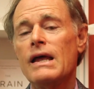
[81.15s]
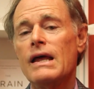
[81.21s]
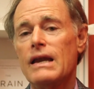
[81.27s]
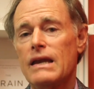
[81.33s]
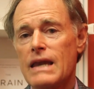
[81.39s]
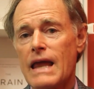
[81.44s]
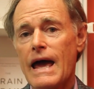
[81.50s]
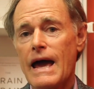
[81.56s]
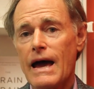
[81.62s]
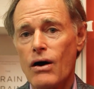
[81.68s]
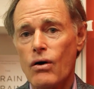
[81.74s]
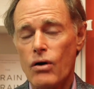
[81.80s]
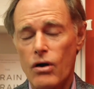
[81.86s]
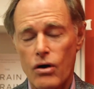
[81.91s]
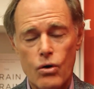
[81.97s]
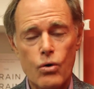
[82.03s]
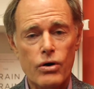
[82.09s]
now,
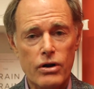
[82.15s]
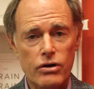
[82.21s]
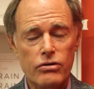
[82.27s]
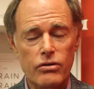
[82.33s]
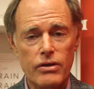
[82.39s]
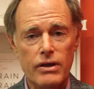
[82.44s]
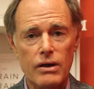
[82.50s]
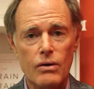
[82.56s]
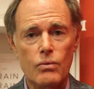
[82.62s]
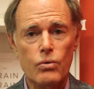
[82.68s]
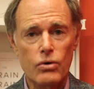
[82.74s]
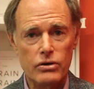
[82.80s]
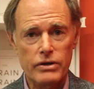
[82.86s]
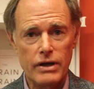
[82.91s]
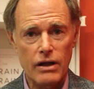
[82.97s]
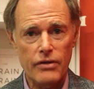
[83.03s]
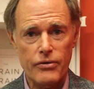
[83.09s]
according to the
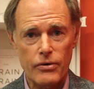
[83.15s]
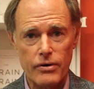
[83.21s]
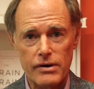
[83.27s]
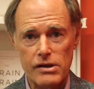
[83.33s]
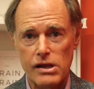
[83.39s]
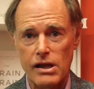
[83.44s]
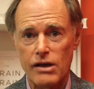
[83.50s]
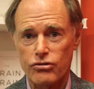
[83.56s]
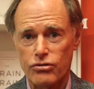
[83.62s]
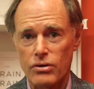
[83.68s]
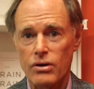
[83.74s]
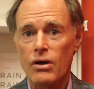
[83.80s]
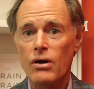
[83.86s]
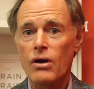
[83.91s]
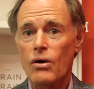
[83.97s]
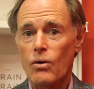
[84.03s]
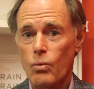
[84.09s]
World Health Organization,
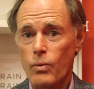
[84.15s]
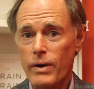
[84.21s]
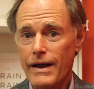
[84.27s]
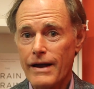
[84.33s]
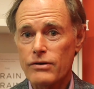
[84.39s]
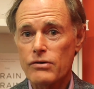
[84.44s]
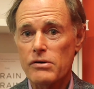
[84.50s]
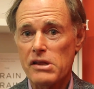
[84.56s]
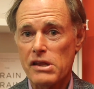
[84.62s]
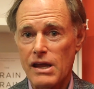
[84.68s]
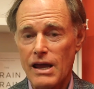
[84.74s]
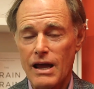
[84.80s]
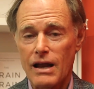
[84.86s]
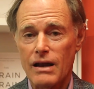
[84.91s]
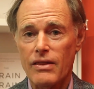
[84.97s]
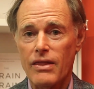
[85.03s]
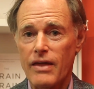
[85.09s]
we
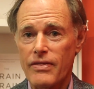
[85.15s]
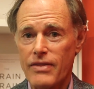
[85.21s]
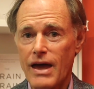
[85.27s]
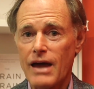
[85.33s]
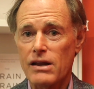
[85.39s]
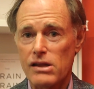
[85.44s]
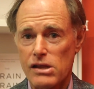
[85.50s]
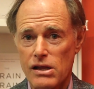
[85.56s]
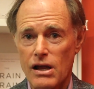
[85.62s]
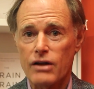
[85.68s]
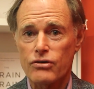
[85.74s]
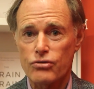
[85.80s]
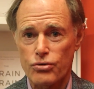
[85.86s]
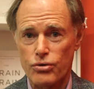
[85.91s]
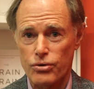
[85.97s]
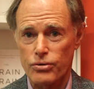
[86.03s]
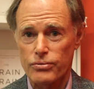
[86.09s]
understand that that that is not
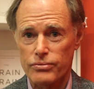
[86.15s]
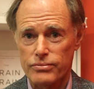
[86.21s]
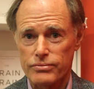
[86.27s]
true.